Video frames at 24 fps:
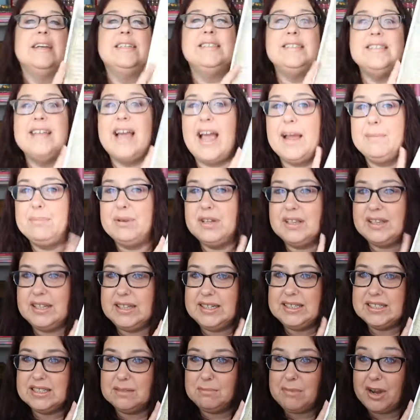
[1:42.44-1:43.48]
I see, I put
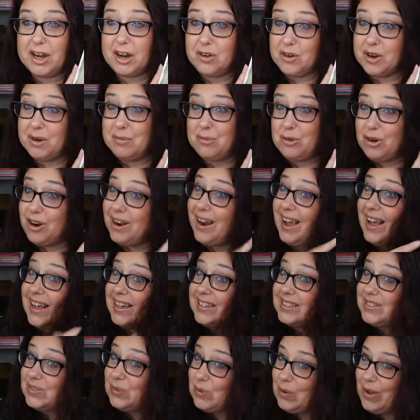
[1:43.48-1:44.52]
these in my grimoire
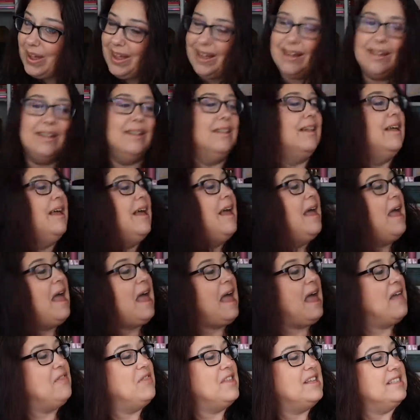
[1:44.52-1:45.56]
as well,
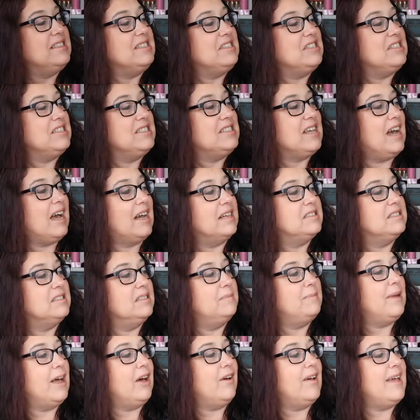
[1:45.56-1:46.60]
and this just talks
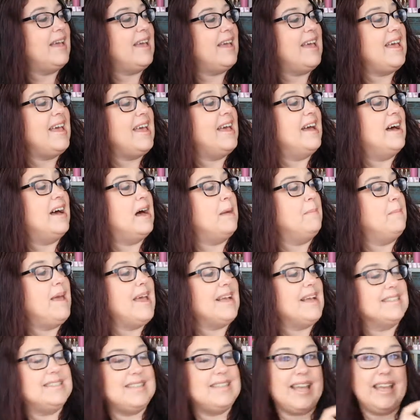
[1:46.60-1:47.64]
about um,
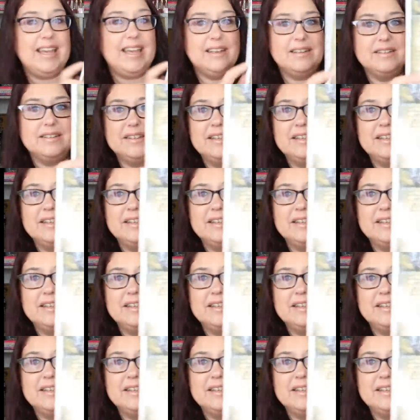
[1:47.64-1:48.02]
Hecate